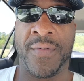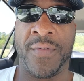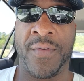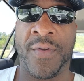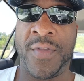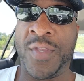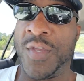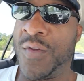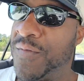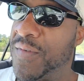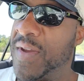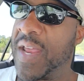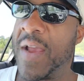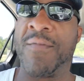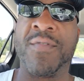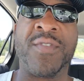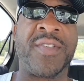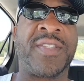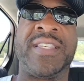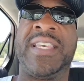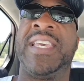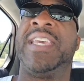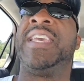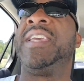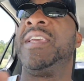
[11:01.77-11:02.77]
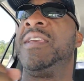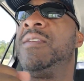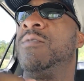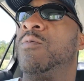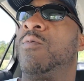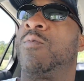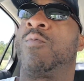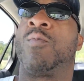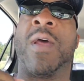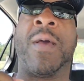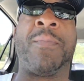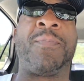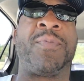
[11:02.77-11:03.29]
You've never
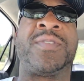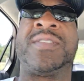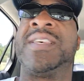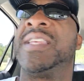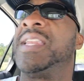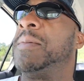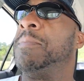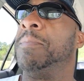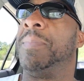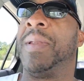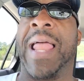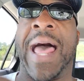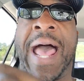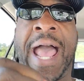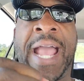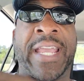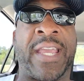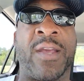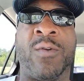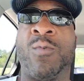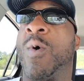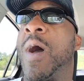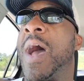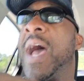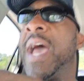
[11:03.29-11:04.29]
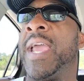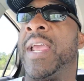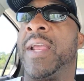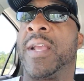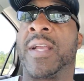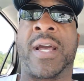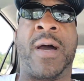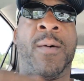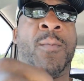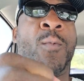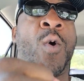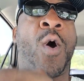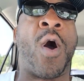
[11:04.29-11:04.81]
seen representing black and white
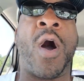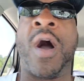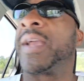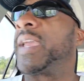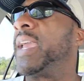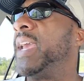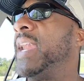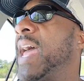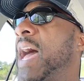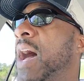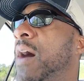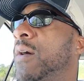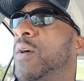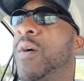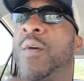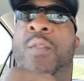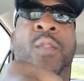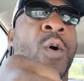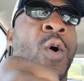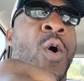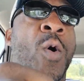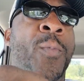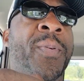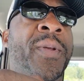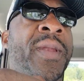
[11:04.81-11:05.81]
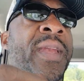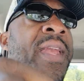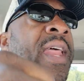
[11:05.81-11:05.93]
come walking out on the open